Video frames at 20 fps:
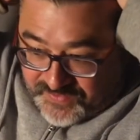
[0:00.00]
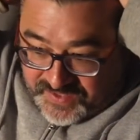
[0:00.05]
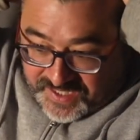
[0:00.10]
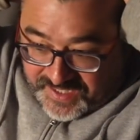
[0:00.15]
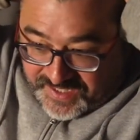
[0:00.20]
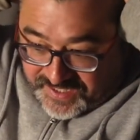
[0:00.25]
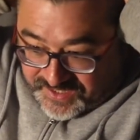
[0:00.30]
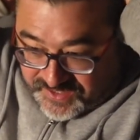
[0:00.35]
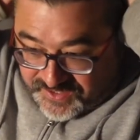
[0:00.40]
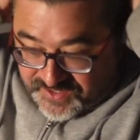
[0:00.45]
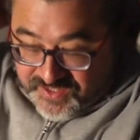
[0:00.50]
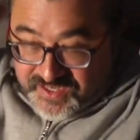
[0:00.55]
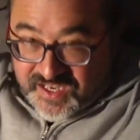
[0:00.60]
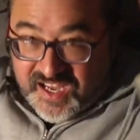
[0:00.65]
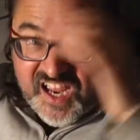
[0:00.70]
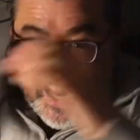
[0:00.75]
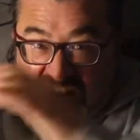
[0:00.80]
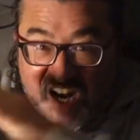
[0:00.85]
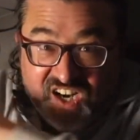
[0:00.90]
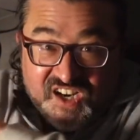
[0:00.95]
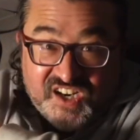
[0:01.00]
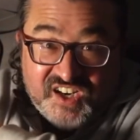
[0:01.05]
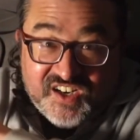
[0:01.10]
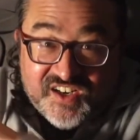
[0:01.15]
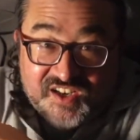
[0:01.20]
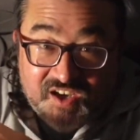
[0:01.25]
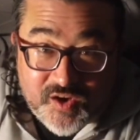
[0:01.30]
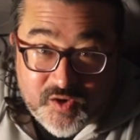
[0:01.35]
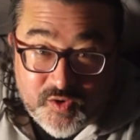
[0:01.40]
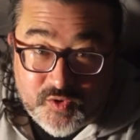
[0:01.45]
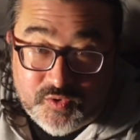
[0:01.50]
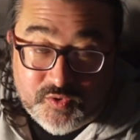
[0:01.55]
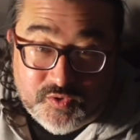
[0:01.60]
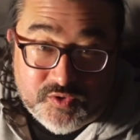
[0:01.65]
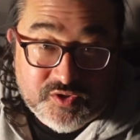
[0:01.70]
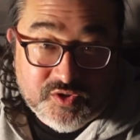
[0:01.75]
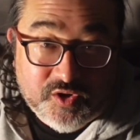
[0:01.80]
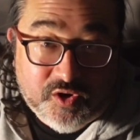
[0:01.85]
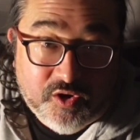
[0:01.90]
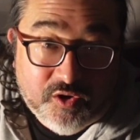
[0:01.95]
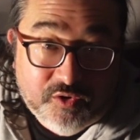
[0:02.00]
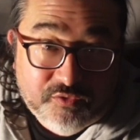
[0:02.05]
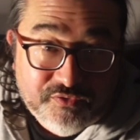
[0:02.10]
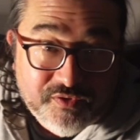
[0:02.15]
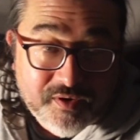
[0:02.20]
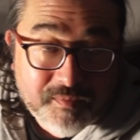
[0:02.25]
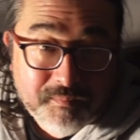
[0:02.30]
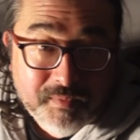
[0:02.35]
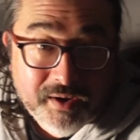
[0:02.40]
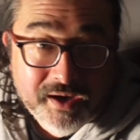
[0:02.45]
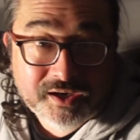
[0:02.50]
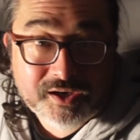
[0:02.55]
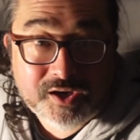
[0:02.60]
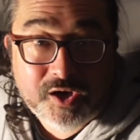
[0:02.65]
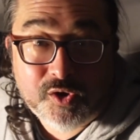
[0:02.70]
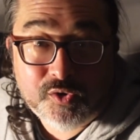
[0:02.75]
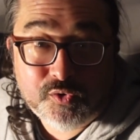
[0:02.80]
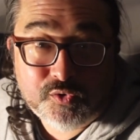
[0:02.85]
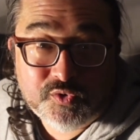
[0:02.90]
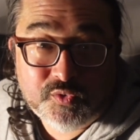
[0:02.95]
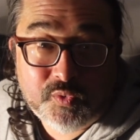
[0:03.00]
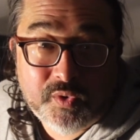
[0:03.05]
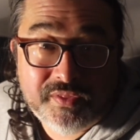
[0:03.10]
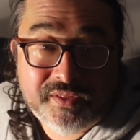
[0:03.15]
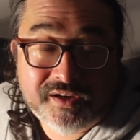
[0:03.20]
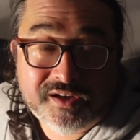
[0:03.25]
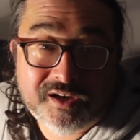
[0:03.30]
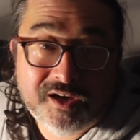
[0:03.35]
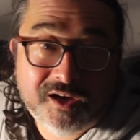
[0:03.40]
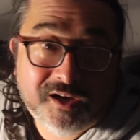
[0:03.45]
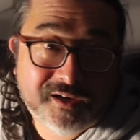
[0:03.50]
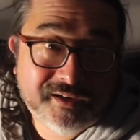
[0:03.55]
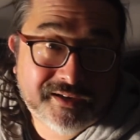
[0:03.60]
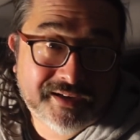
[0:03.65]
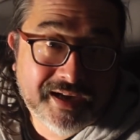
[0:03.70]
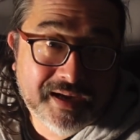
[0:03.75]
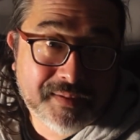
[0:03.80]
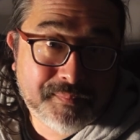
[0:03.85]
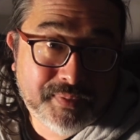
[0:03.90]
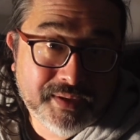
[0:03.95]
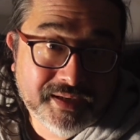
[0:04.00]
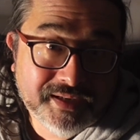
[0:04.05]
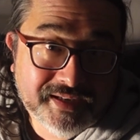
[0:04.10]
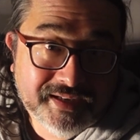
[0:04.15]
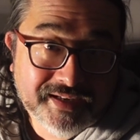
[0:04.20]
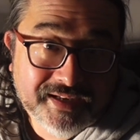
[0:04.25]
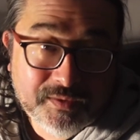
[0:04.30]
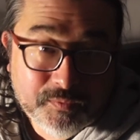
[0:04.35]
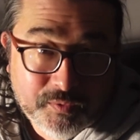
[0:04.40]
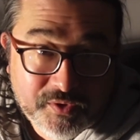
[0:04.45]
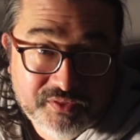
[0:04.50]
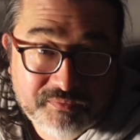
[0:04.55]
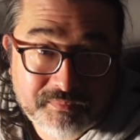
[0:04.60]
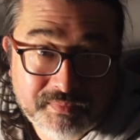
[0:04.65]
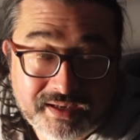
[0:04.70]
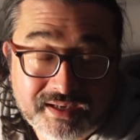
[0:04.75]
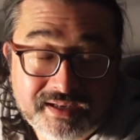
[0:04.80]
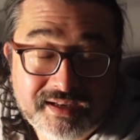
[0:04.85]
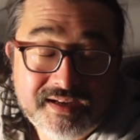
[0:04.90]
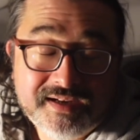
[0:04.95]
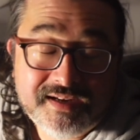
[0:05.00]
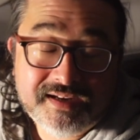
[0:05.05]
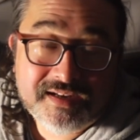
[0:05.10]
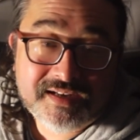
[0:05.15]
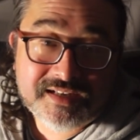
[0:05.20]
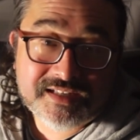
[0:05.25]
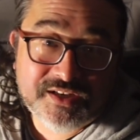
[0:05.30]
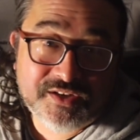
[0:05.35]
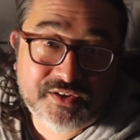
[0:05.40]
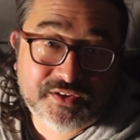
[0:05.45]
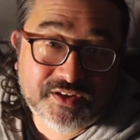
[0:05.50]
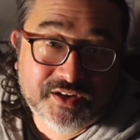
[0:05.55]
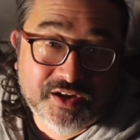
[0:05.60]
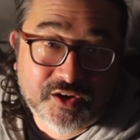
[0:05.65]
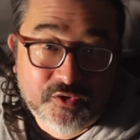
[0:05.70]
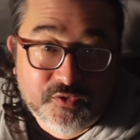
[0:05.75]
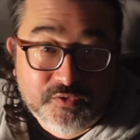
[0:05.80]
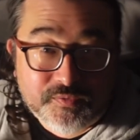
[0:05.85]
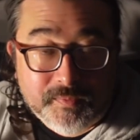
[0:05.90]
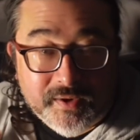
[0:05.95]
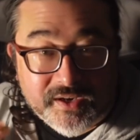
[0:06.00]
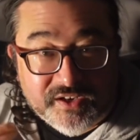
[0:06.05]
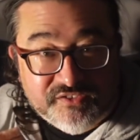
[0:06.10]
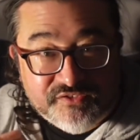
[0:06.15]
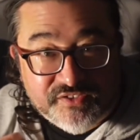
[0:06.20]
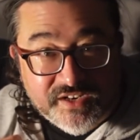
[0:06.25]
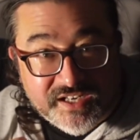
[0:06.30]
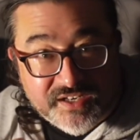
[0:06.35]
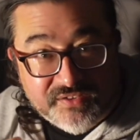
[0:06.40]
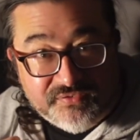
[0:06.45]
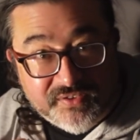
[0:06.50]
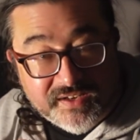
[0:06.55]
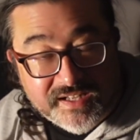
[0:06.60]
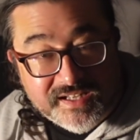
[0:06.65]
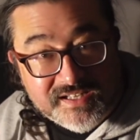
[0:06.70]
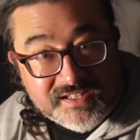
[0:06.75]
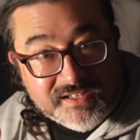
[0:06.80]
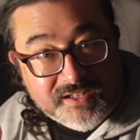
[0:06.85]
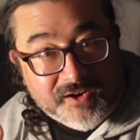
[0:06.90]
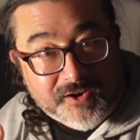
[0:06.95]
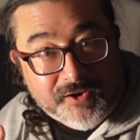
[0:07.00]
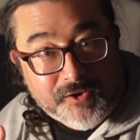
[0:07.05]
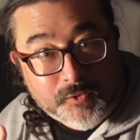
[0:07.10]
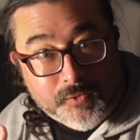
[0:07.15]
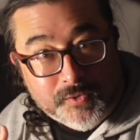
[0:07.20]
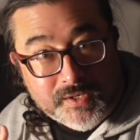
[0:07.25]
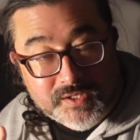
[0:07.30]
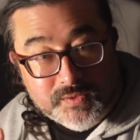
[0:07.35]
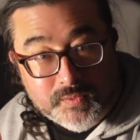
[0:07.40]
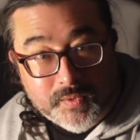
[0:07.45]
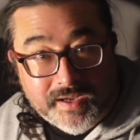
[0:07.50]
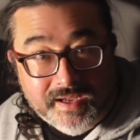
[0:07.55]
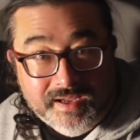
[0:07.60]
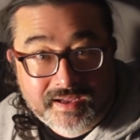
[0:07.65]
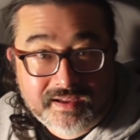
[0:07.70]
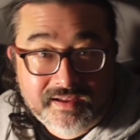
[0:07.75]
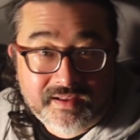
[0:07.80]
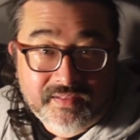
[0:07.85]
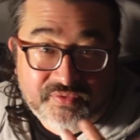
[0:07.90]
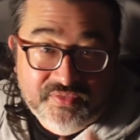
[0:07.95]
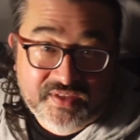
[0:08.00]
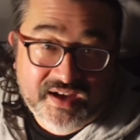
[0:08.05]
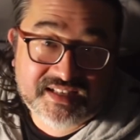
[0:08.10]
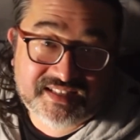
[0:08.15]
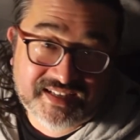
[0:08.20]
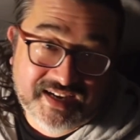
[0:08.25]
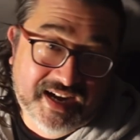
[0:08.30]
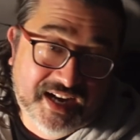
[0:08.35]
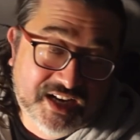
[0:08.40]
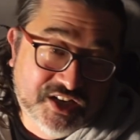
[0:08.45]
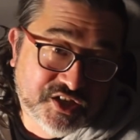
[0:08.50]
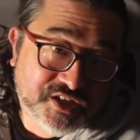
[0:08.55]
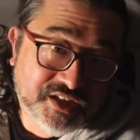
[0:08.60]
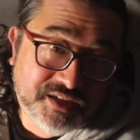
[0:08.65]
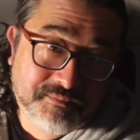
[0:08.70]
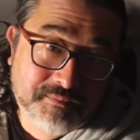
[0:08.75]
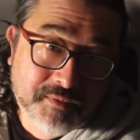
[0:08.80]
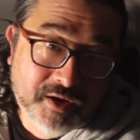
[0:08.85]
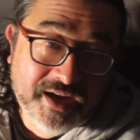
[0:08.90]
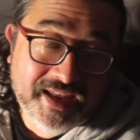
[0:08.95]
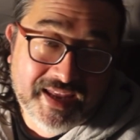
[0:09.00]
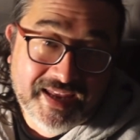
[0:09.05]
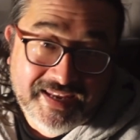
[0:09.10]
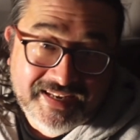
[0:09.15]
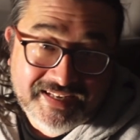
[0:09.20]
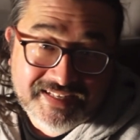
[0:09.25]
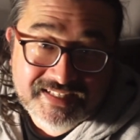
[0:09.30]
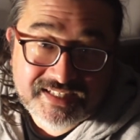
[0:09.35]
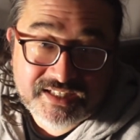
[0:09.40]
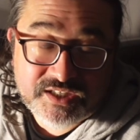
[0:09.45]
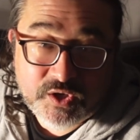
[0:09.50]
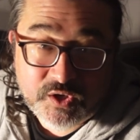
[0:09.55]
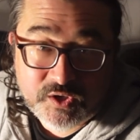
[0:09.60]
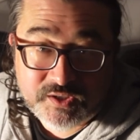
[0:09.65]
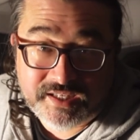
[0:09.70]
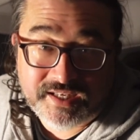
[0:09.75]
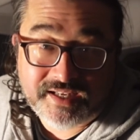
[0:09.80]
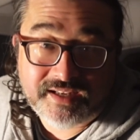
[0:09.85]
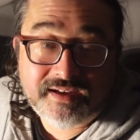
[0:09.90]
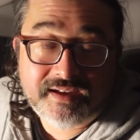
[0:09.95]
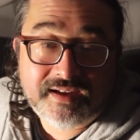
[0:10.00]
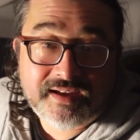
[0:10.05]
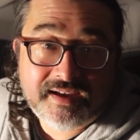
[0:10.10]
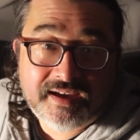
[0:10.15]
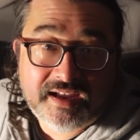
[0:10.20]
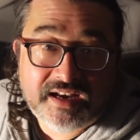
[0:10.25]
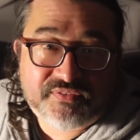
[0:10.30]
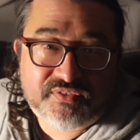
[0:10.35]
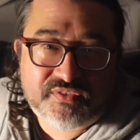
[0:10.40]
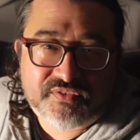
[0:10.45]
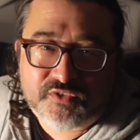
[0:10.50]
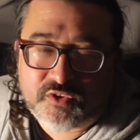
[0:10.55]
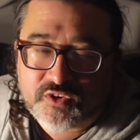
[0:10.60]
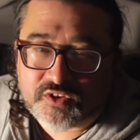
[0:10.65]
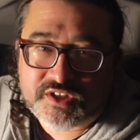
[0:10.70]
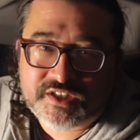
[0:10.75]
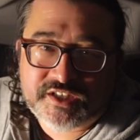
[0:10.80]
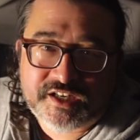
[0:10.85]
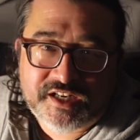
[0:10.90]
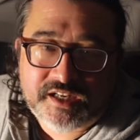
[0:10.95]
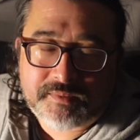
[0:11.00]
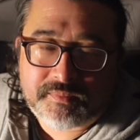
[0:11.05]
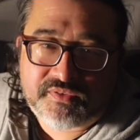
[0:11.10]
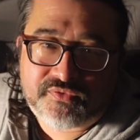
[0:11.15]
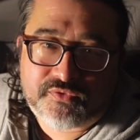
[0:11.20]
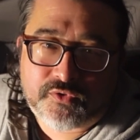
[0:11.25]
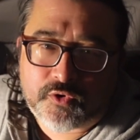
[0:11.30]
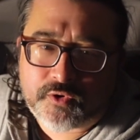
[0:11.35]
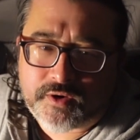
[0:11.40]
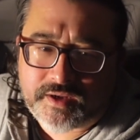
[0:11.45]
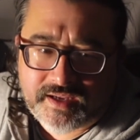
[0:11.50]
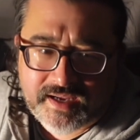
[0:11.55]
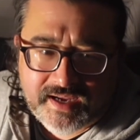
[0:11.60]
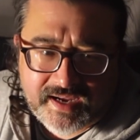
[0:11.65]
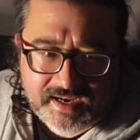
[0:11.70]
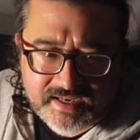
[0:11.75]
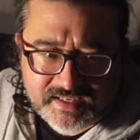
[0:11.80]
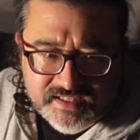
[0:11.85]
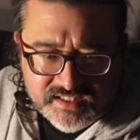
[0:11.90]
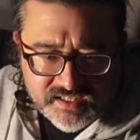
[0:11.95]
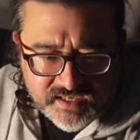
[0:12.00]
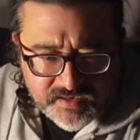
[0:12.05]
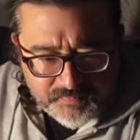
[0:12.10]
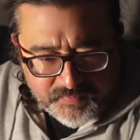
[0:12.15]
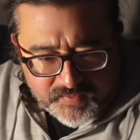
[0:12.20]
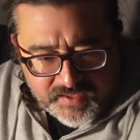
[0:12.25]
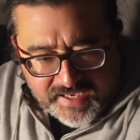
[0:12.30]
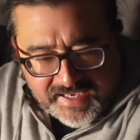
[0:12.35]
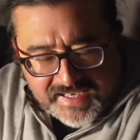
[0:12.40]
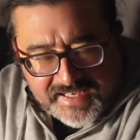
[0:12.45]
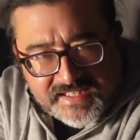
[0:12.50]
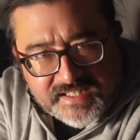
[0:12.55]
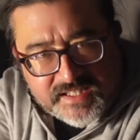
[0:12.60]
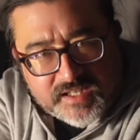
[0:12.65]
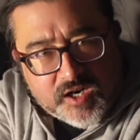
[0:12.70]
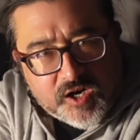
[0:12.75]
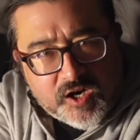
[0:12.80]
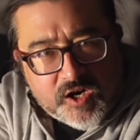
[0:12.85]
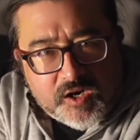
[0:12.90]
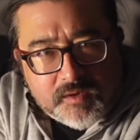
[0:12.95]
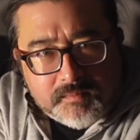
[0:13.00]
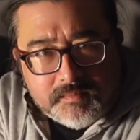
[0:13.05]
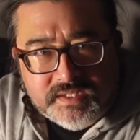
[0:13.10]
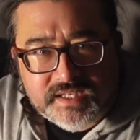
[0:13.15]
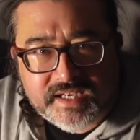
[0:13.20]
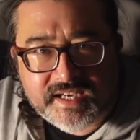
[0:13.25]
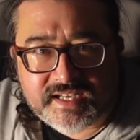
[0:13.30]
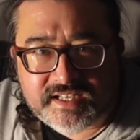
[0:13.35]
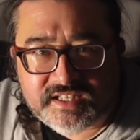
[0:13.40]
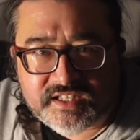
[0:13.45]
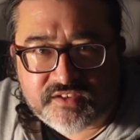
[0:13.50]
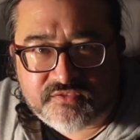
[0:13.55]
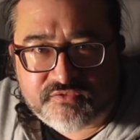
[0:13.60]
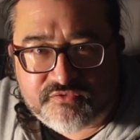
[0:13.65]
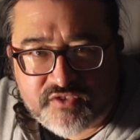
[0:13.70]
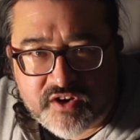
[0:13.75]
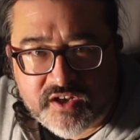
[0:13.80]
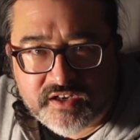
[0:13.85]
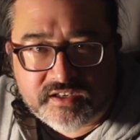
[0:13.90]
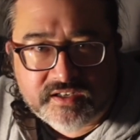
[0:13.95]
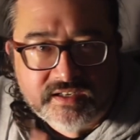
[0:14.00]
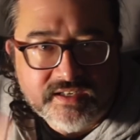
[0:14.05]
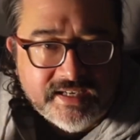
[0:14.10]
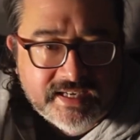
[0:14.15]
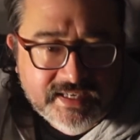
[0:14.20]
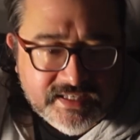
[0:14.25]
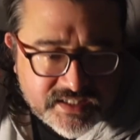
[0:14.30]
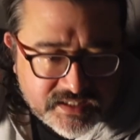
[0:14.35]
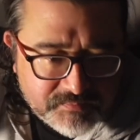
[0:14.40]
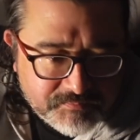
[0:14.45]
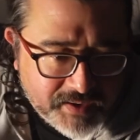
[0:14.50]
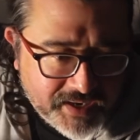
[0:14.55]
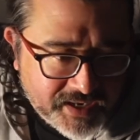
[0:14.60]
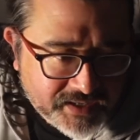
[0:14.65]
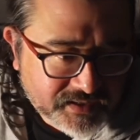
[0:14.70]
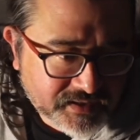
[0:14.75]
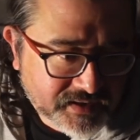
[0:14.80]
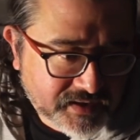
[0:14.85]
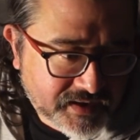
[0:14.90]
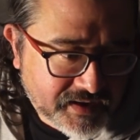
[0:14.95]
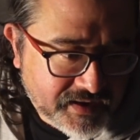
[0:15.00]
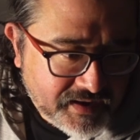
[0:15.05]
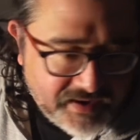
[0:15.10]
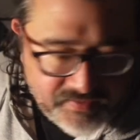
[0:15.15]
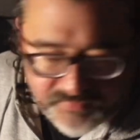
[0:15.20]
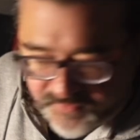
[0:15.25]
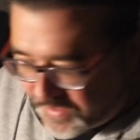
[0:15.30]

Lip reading: taken loads of my cold weather car camping gear with me. So you know my green fleece that I always wear, that's actually my heated hoodie. And if you've not seen it before, it has heated arms, heated front and heated back. And